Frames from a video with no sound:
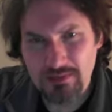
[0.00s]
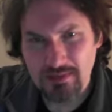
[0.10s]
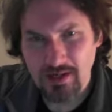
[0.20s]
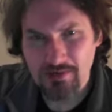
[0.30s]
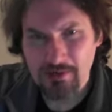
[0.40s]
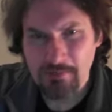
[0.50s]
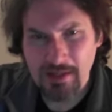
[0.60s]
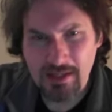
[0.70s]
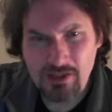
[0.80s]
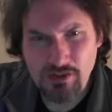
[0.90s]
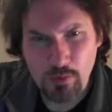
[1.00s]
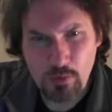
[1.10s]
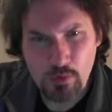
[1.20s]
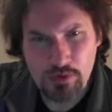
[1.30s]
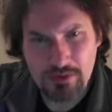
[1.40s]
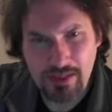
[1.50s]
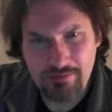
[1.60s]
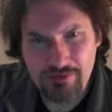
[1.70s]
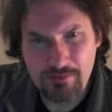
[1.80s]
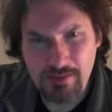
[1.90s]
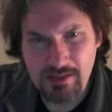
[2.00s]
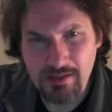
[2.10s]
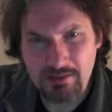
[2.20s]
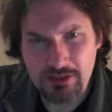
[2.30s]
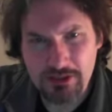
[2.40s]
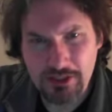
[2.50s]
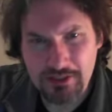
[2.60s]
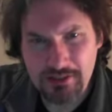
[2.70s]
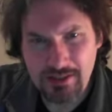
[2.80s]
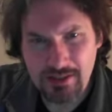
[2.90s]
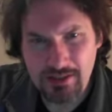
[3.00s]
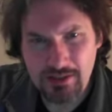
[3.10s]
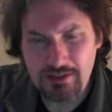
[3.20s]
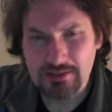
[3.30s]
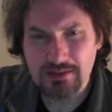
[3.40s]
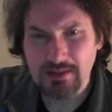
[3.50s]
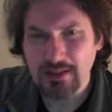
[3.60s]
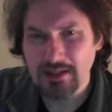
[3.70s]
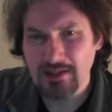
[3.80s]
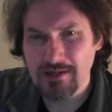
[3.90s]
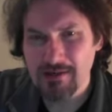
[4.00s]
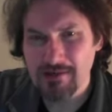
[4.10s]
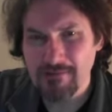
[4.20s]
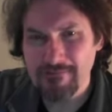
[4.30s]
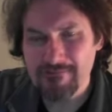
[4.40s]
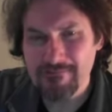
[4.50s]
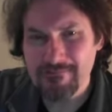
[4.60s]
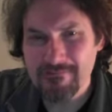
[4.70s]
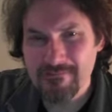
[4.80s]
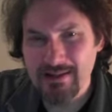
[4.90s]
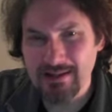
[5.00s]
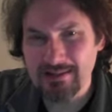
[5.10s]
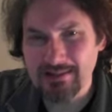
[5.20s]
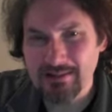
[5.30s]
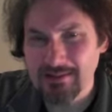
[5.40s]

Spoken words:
there many stones left to be unturned here? And